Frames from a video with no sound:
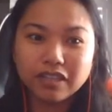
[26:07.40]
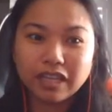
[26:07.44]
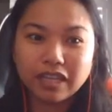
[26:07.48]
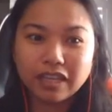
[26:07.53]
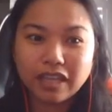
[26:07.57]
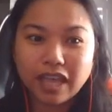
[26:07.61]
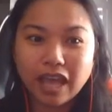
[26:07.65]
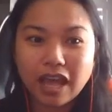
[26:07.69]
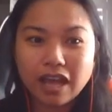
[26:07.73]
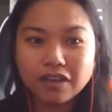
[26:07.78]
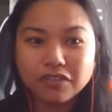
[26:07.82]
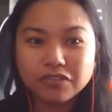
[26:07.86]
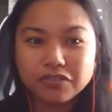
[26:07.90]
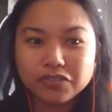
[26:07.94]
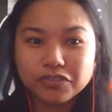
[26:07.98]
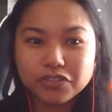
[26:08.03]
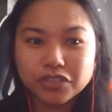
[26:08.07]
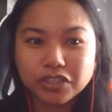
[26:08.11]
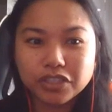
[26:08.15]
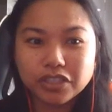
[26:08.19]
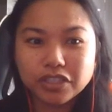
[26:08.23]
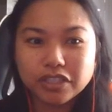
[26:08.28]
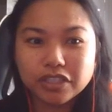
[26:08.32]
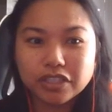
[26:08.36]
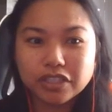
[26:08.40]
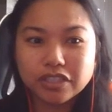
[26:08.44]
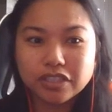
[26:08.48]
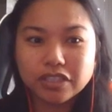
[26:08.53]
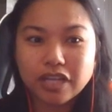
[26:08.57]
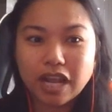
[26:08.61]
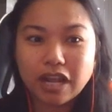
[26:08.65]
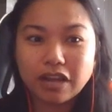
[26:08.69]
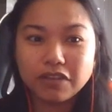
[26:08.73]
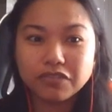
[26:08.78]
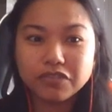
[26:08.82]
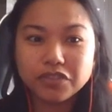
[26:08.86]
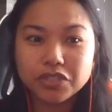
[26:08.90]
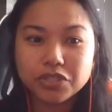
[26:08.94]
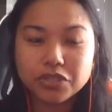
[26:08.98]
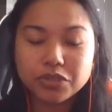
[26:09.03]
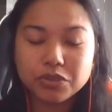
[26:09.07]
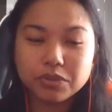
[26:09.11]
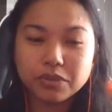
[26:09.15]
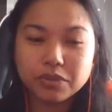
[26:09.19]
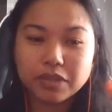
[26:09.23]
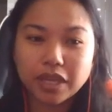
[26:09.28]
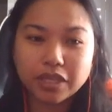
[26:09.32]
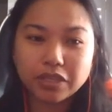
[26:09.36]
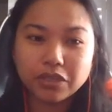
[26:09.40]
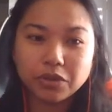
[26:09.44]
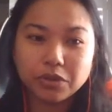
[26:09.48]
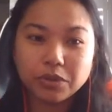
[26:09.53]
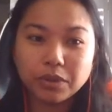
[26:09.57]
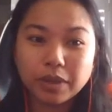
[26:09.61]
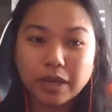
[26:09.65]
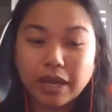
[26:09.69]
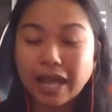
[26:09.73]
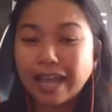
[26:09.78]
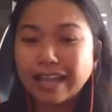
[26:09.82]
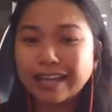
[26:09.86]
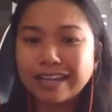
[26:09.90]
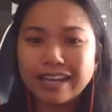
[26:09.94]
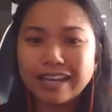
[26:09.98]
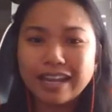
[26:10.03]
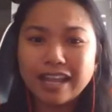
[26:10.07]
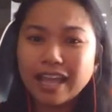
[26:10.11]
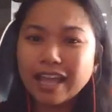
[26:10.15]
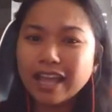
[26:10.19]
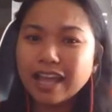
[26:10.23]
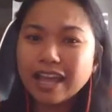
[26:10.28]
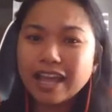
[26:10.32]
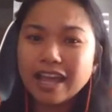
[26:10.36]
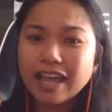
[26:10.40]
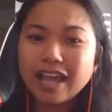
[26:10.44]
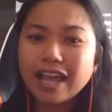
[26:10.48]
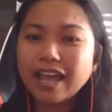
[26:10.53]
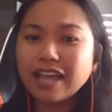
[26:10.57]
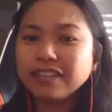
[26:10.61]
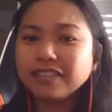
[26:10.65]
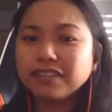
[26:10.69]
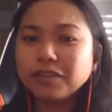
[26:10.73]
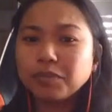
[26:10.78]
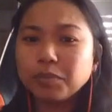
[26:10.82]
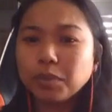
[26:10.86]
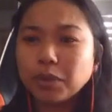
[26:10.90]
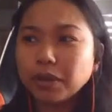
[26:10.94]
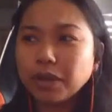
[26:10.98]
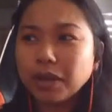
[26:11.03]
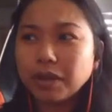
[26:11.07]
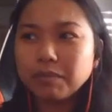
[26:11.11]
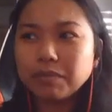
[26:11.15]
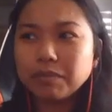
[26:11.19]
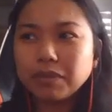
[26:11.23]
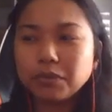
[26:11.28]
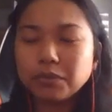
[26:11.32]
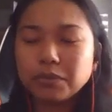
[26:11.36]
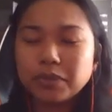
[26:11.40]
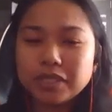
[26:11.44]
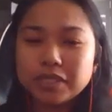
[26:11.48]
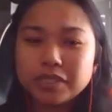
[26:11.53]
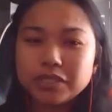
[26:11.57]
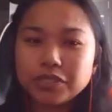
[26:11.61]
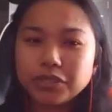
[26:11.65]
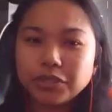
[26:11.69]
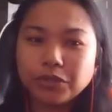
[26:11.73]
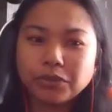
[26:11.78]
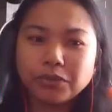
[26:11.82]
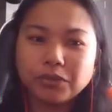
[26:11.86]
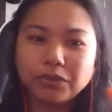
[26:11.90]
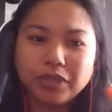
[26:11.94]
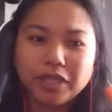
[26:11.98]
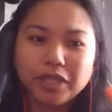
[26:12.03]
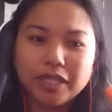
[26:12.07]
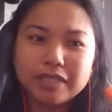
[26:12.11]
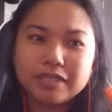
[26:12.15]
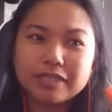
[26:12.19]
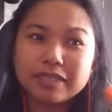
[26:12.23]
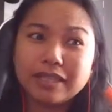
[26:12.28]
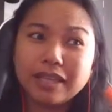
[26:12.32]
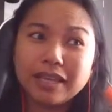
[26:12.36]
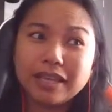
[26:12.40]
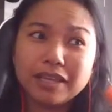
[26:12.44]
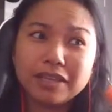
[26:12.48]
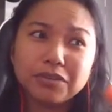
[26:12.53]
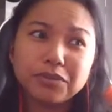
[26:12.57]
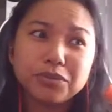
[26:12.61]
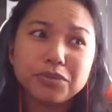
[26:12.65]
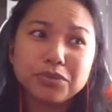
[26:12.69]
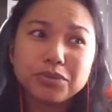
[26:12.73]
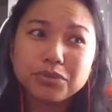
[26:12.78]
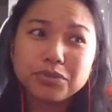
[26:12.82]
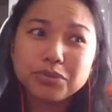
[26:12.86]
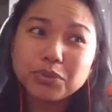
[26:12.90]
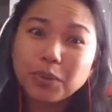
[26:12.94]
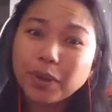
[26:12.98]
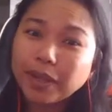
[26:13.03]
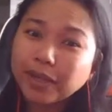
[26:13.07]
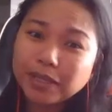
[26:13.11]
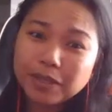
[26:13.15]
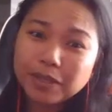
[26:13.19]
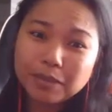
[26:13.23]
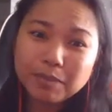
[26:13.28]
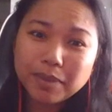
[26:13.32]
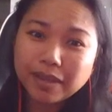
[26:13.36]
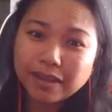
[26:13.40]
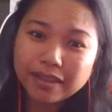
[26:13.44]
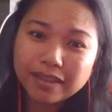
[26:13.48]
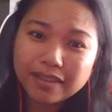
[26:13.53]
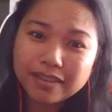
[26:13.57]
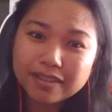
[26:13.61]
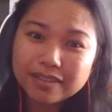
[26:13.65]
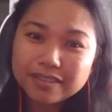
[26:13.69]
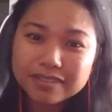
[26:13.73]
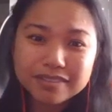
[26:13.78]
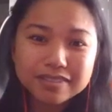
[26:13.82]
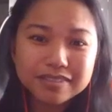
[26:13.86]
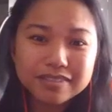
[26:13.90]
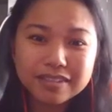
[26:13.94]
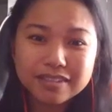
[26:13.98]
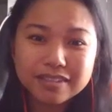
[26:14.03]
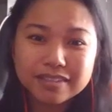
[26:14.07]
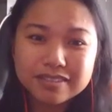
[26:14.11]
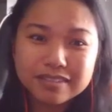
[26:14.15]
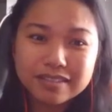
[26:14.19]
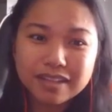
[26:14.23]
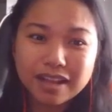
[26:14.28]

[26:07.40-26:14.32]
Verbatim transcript: Like after doing that yoga, and the program that we do, it's like 20 minutes. It's